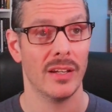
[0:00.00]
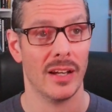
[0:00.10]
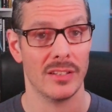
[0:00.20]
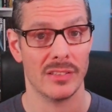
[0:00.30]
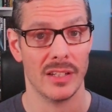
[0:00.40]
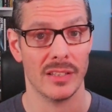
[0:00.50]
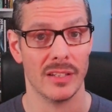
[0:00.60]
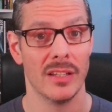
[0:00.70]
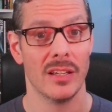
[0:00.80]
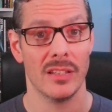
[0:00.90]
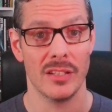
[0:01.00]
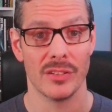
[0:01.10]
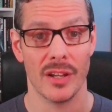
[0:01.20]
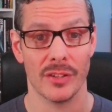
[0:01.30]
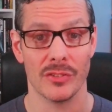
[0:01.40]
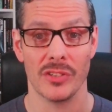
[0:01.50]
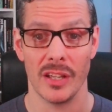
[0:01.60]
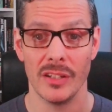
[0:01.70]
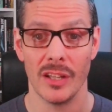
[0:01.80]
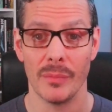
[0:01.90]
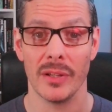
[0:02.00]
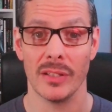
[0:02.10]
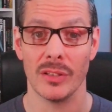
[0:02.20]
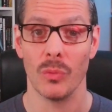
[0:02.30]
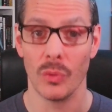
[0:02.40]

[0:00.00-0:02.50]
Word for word: I say that these characters end up at the